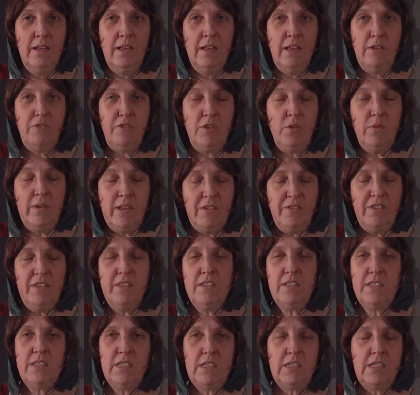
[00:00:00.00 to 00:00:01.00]
If you live in
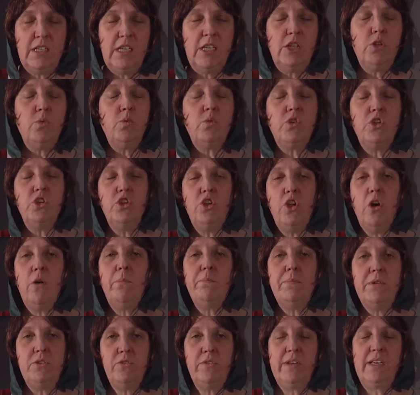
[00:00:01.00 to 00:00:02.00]
the city, you would
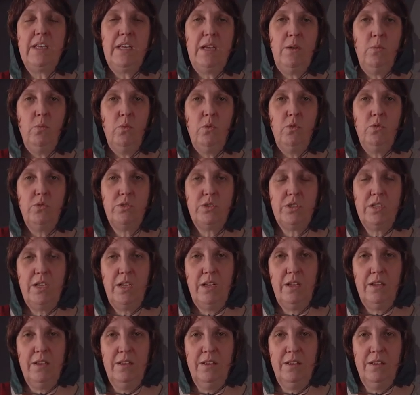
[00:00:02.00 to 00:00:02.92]
not be drinking water